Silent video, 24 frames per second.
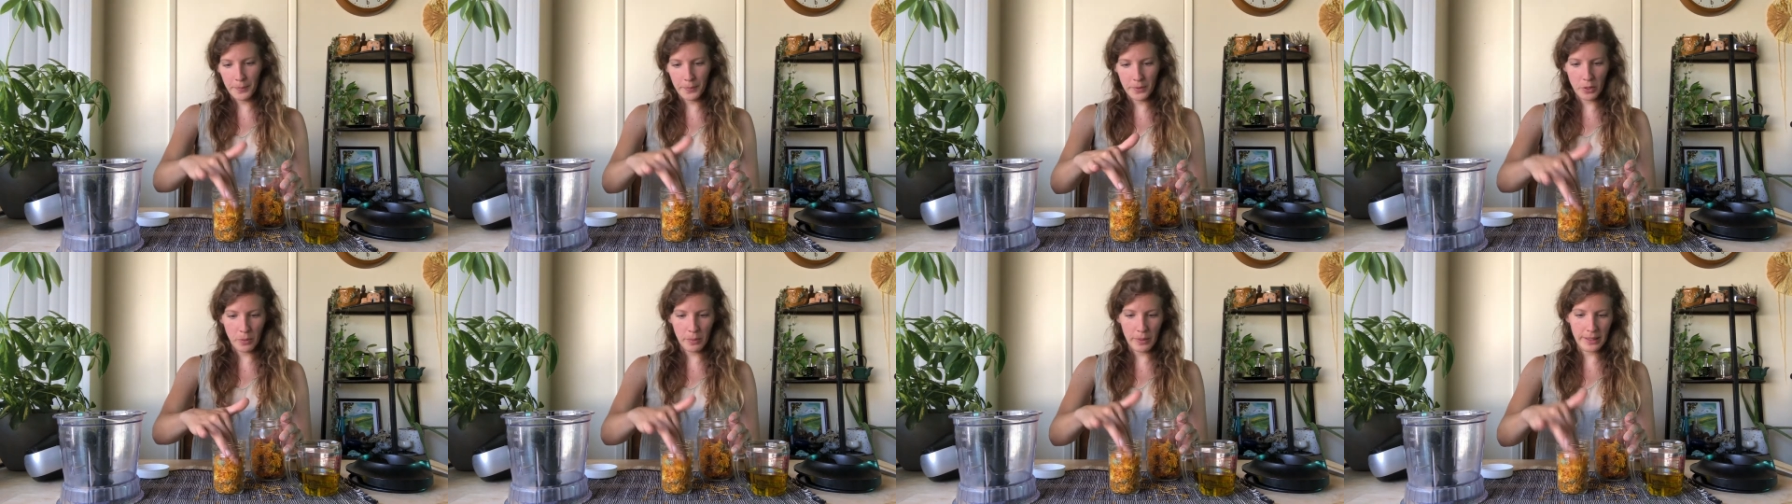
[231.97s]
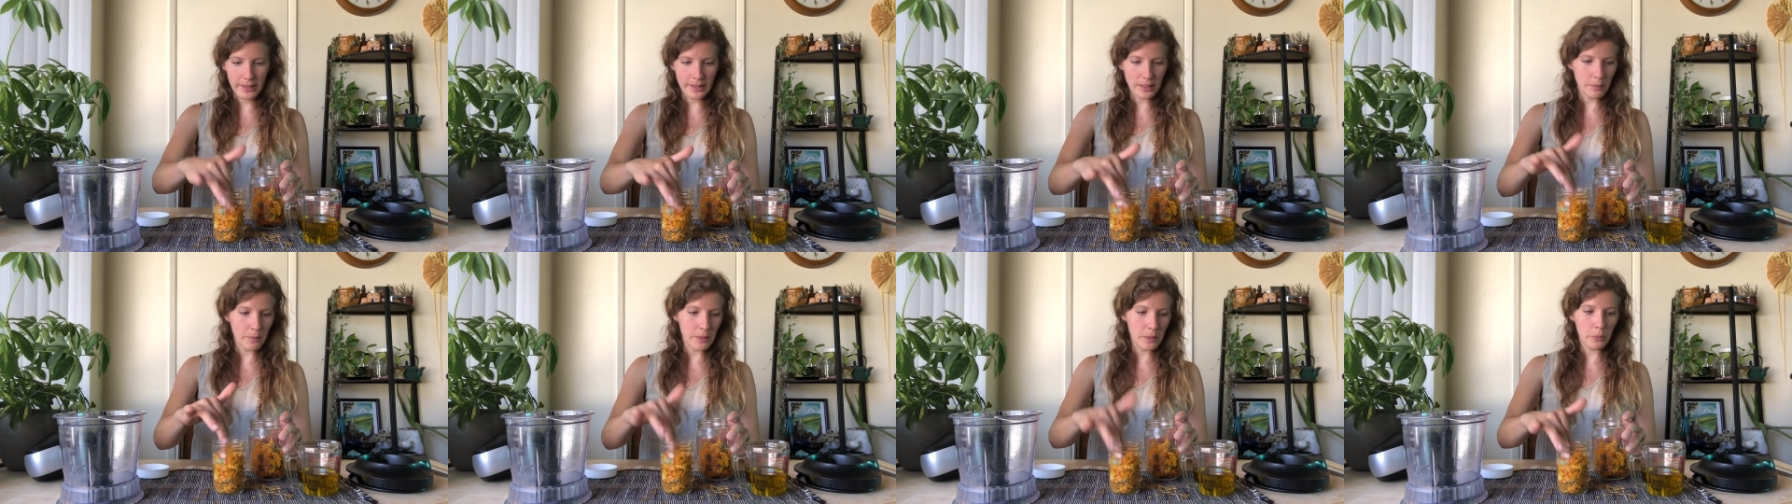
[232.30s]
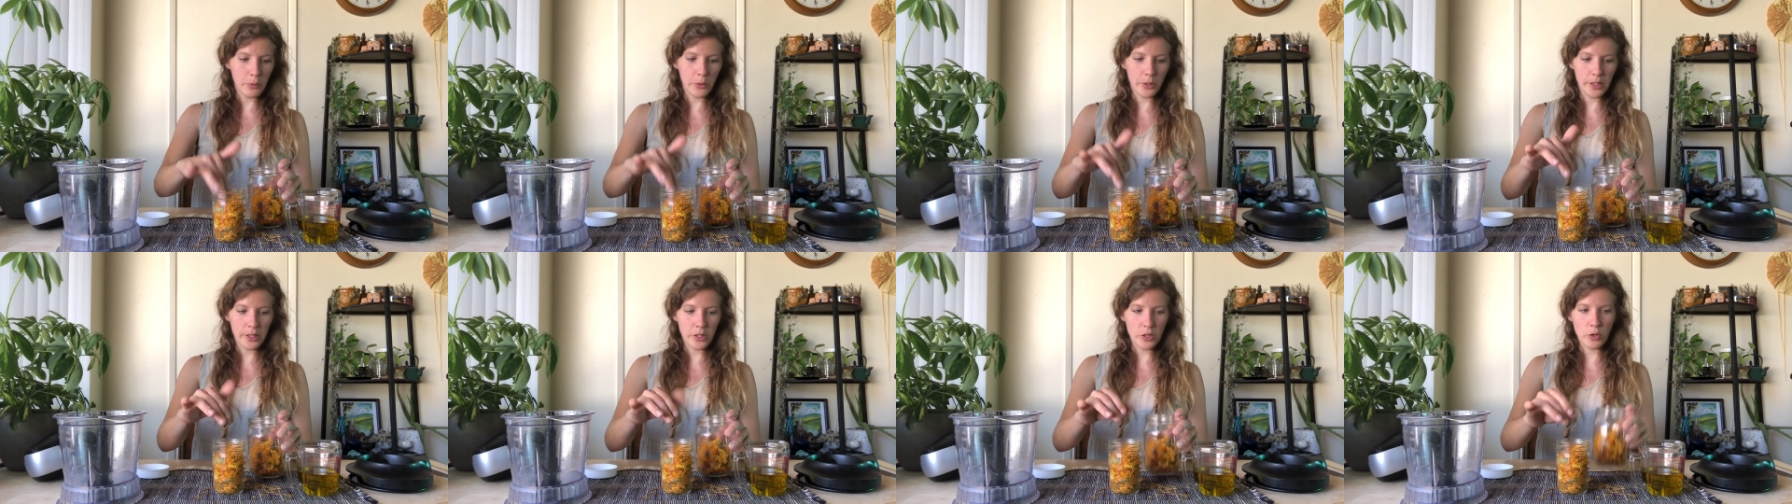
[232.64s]
so mine's gonna be
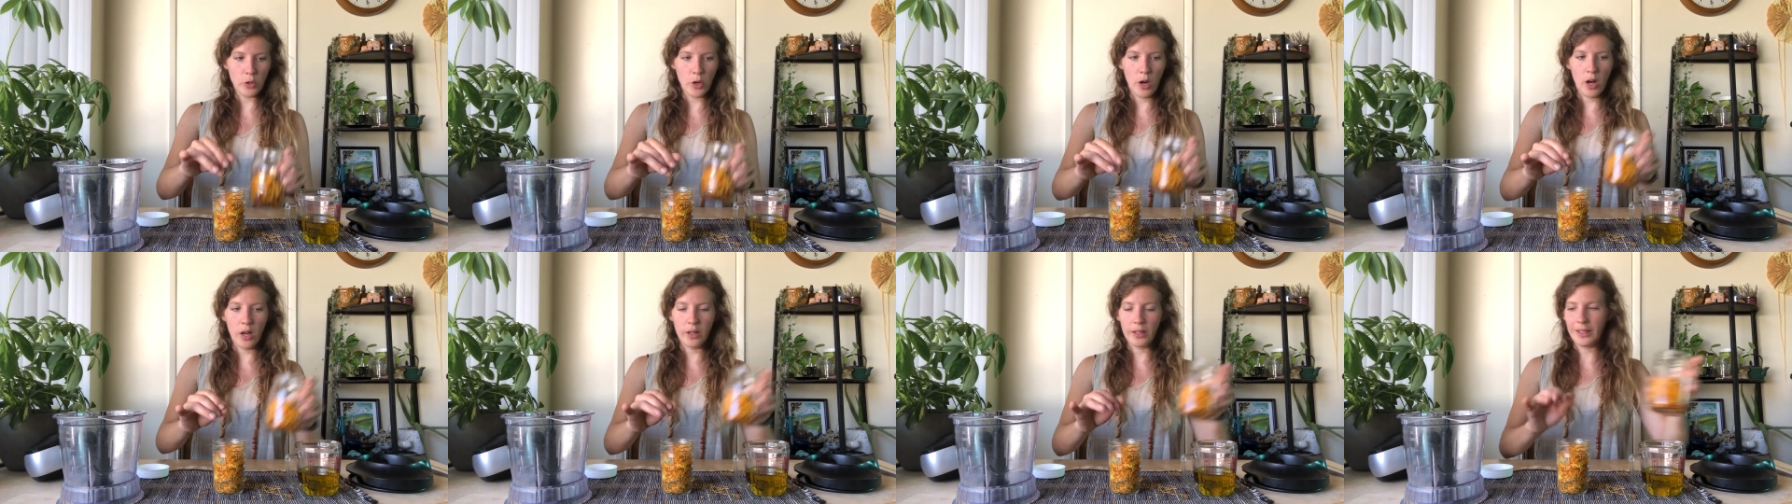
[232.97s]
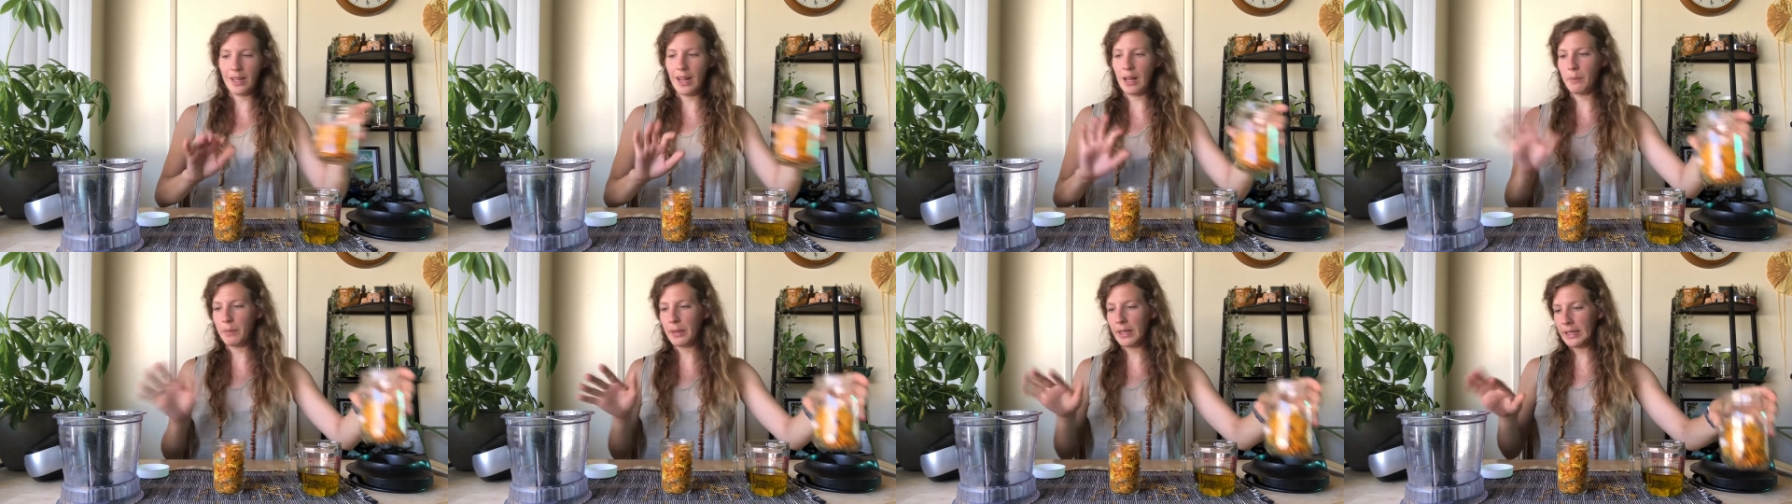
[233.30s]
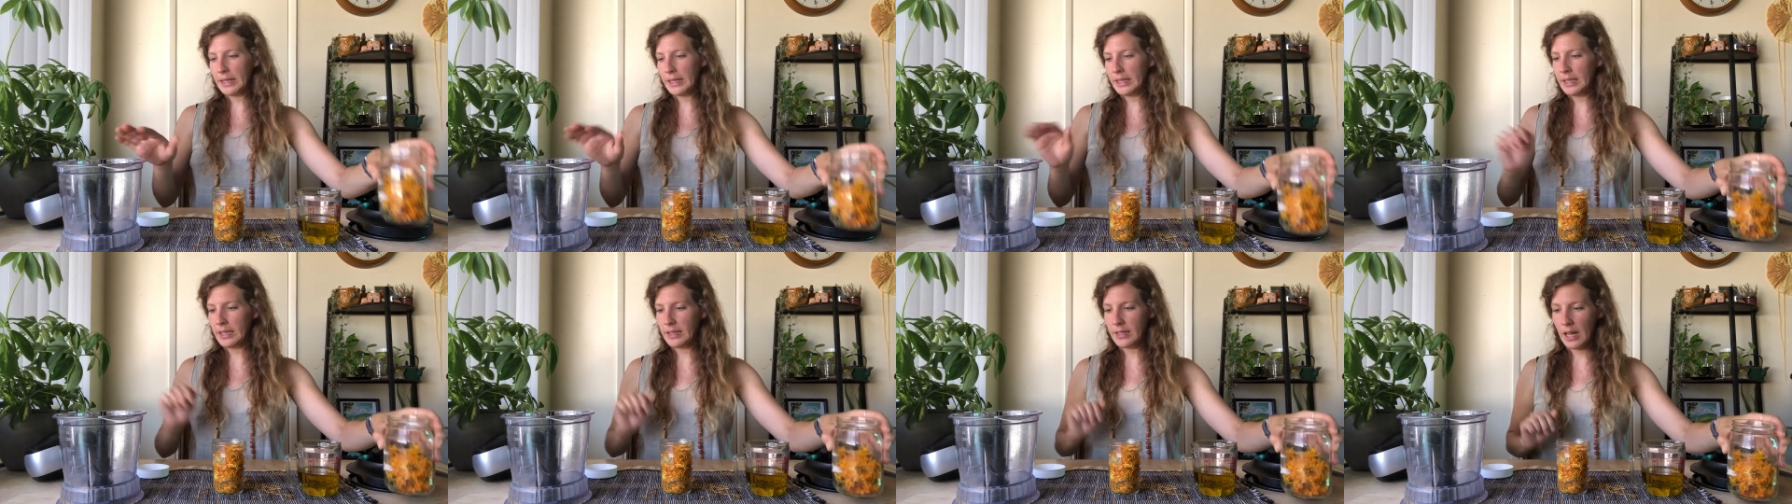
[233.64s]
pretty strong and I might
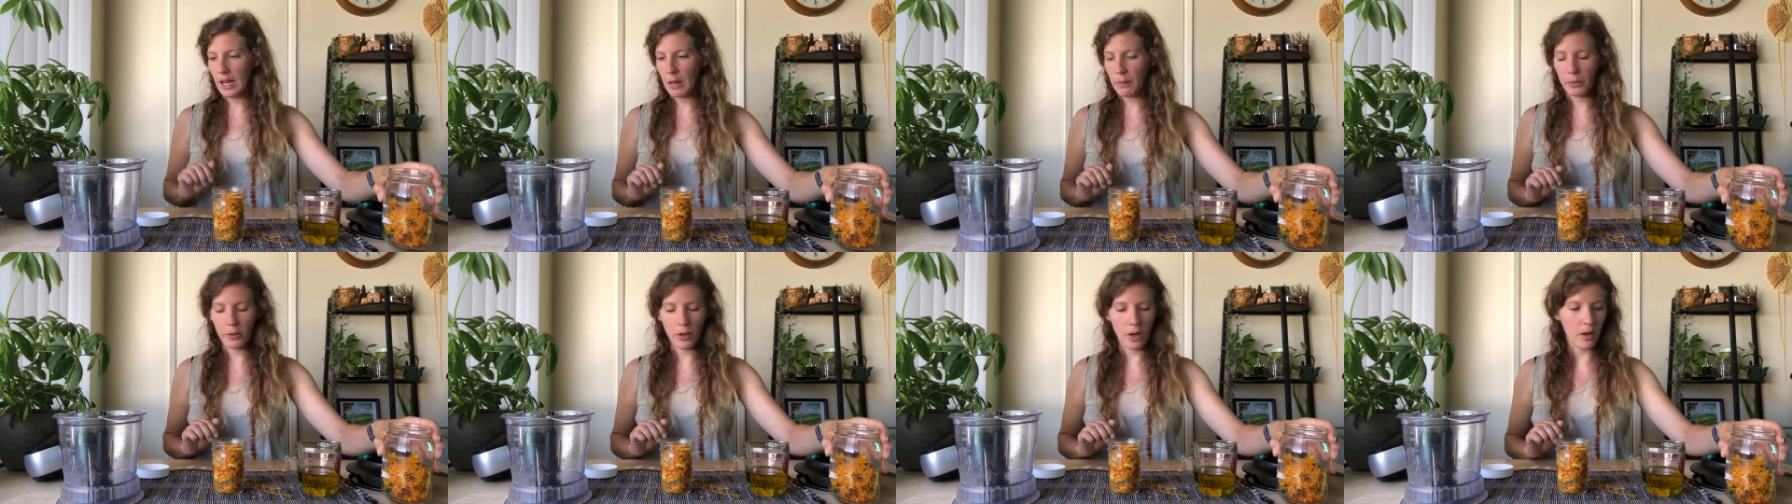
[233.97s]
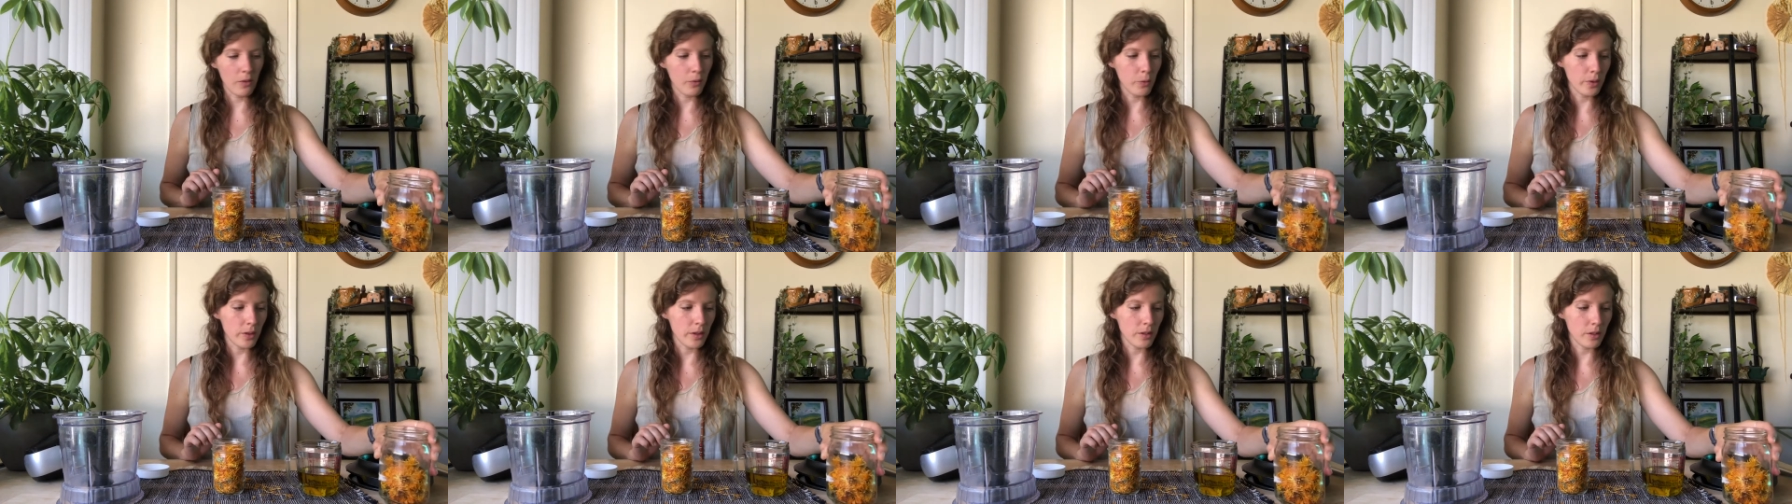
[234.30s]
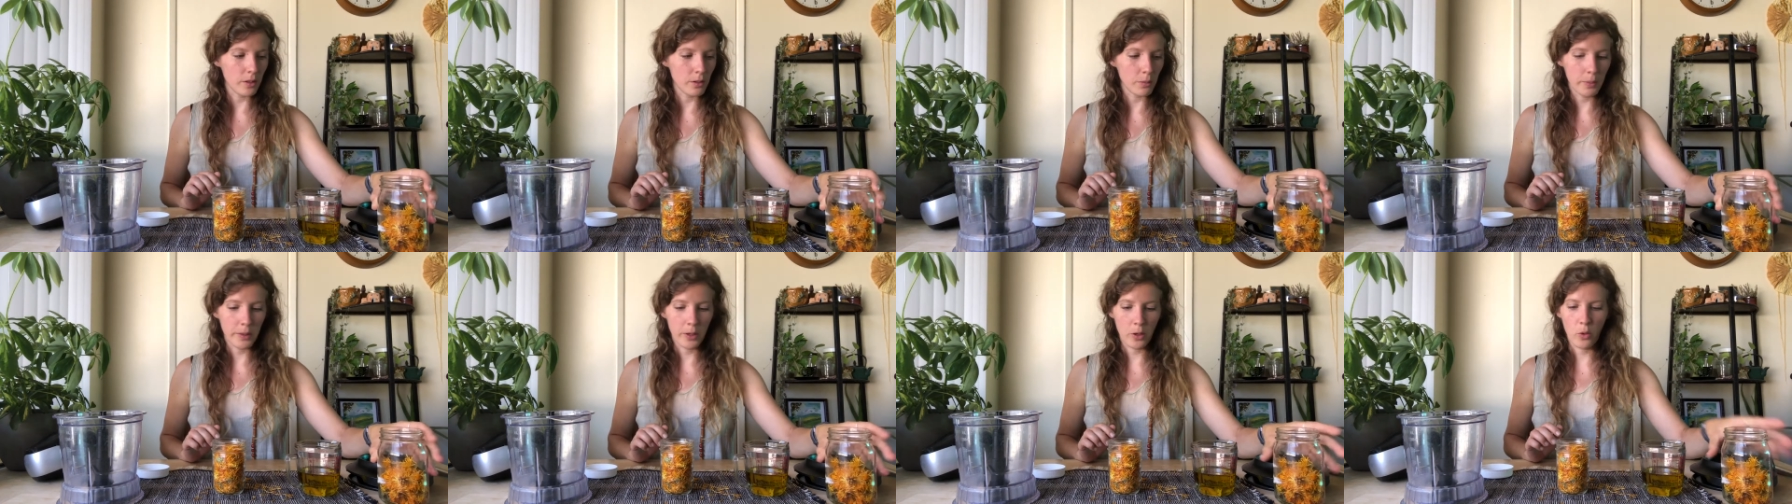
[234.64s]
need to top it off with a
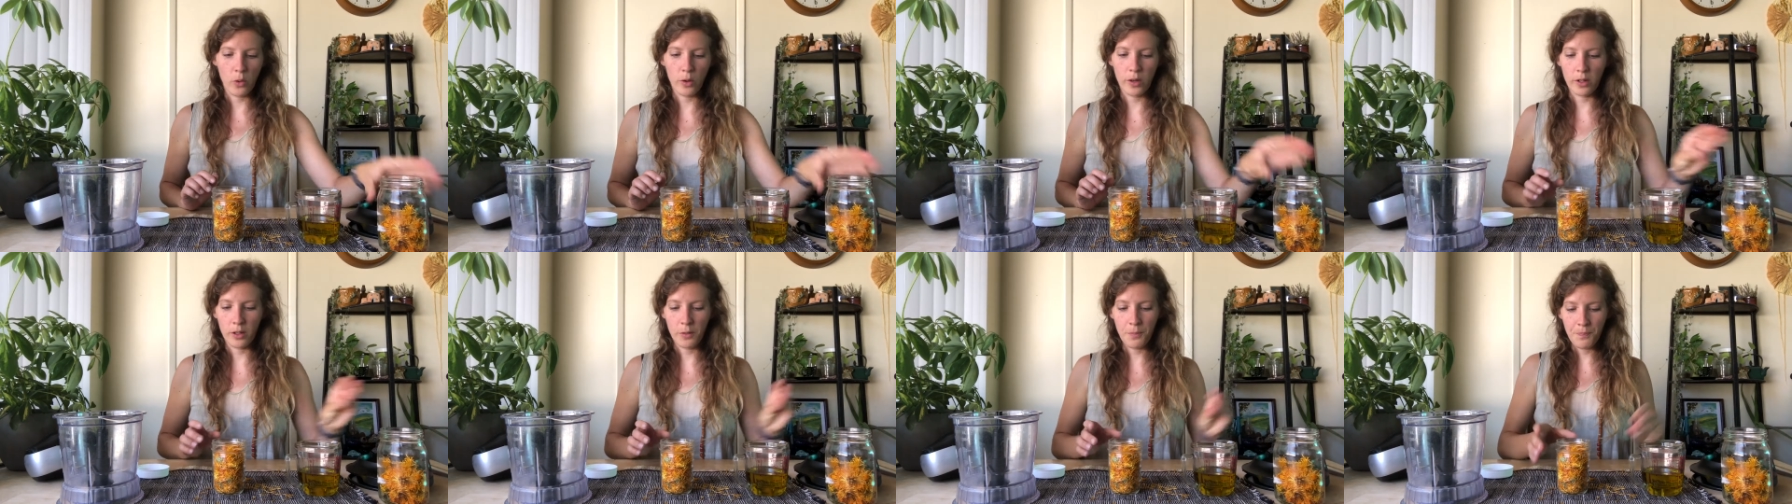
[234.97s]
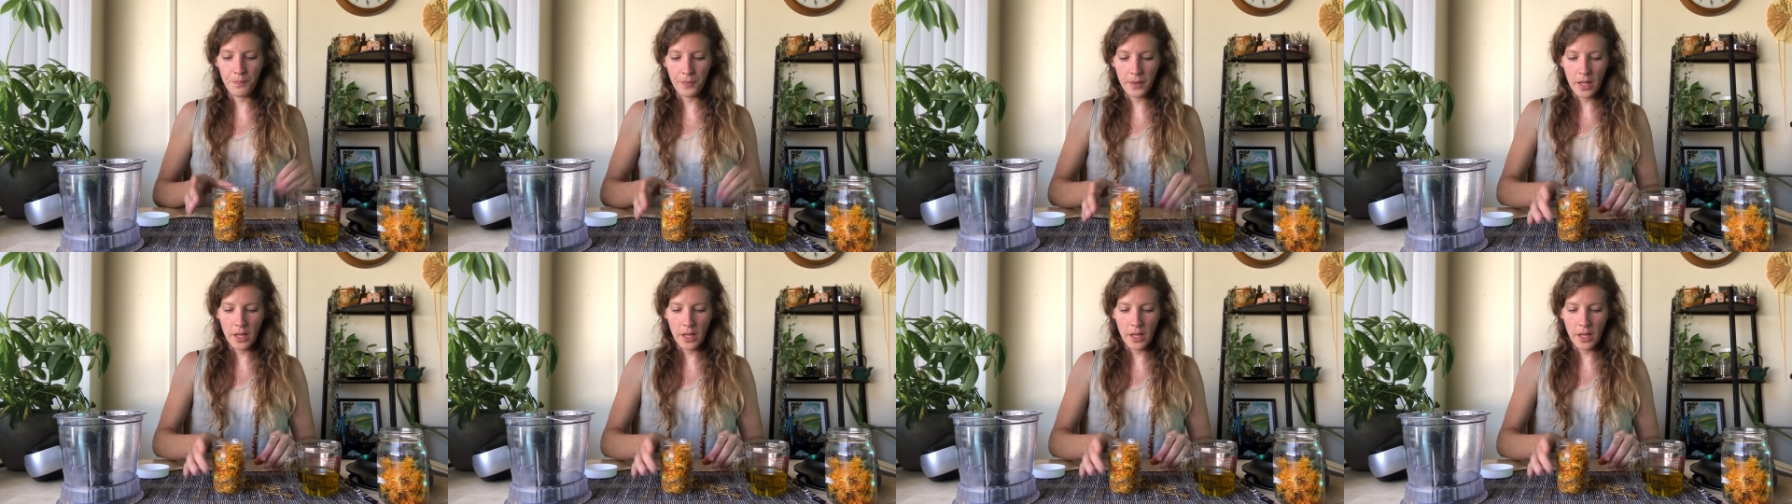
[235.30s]
little bit of oil,